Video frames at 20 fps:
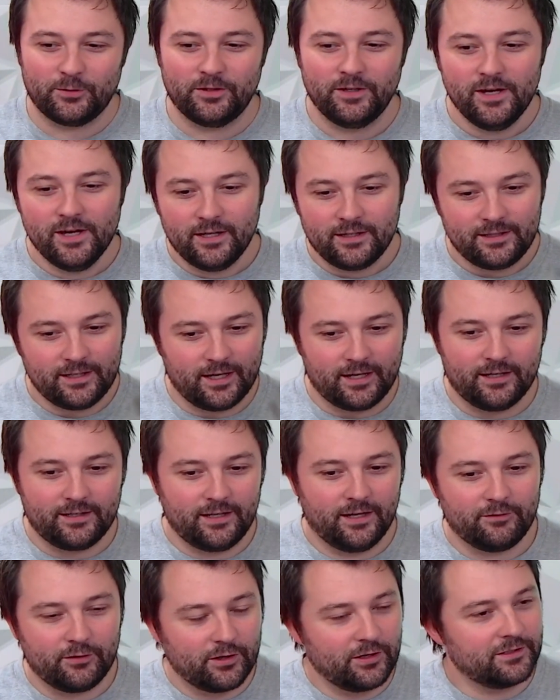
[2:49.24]
Well, yeah, it
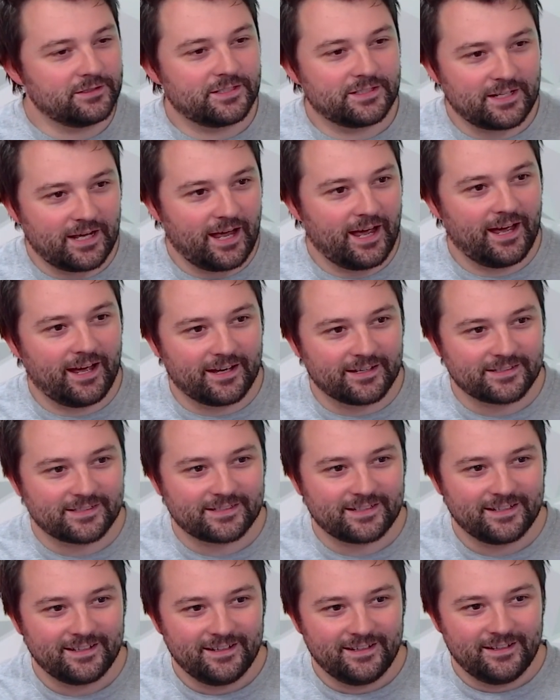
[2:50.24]
never hurts to
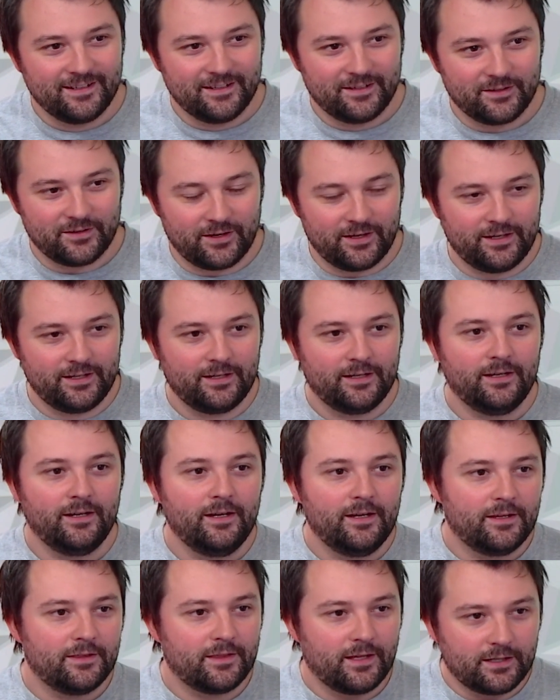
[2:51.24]
ask, right?
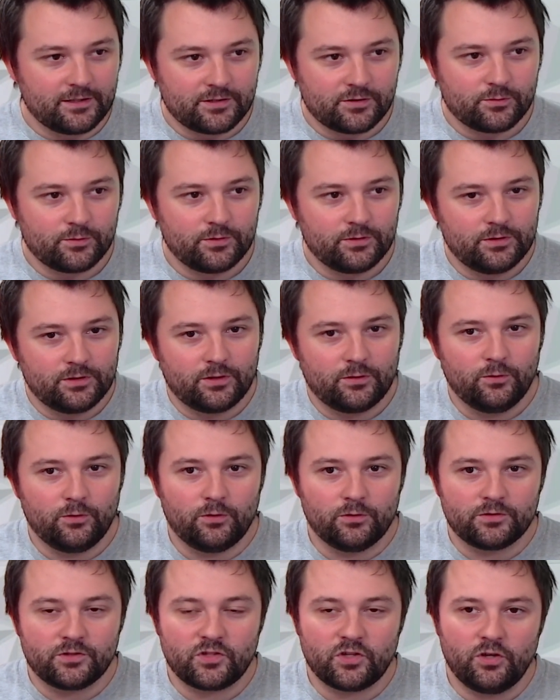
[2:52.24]
That's really
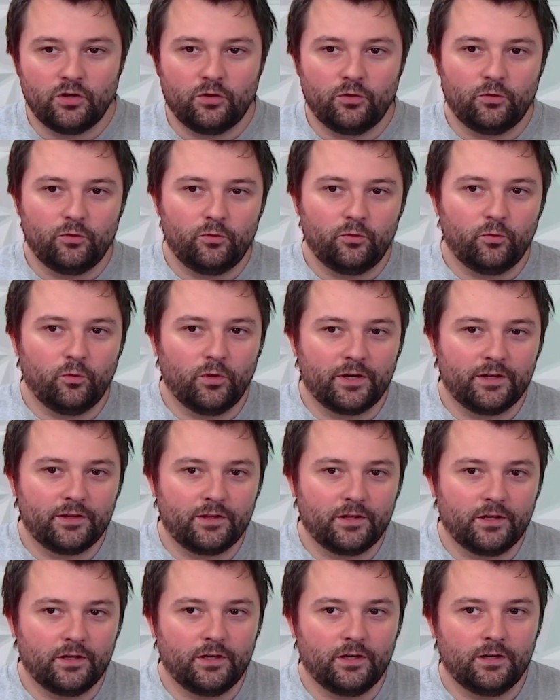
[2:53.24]
cool. So one
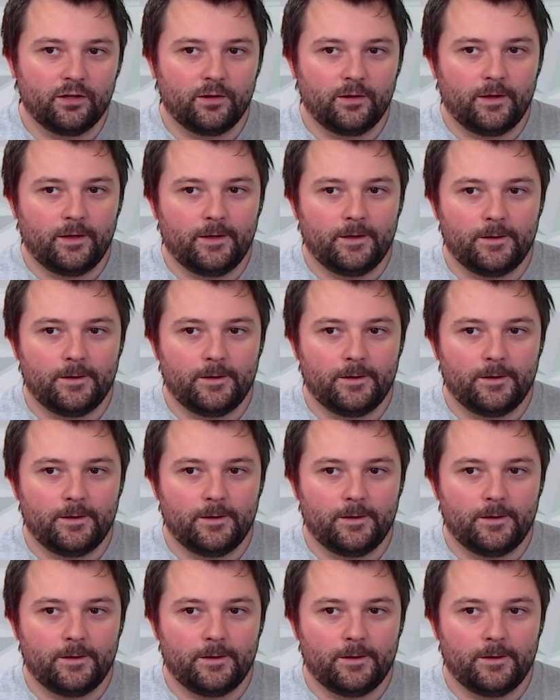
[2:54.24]
of the